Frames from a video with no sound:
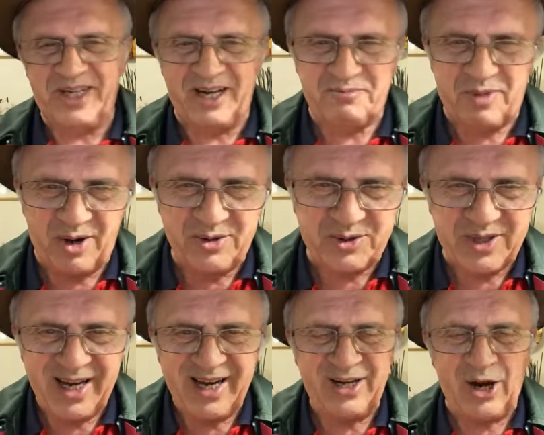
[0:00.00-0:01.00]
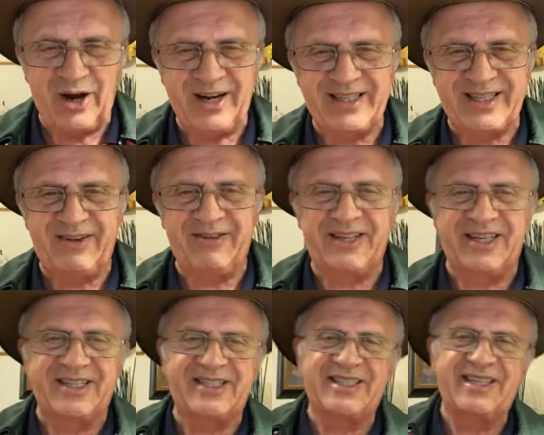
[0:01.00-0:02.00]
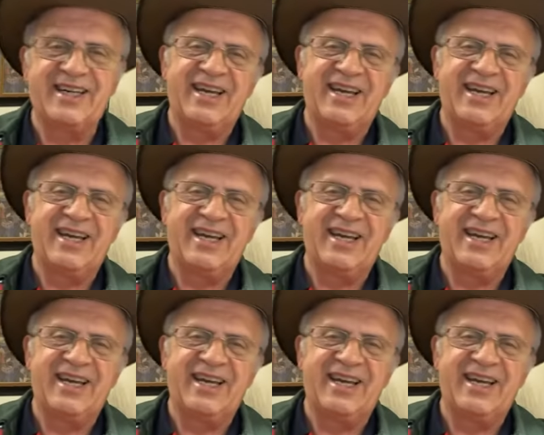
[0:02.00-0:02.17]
here post 1970s.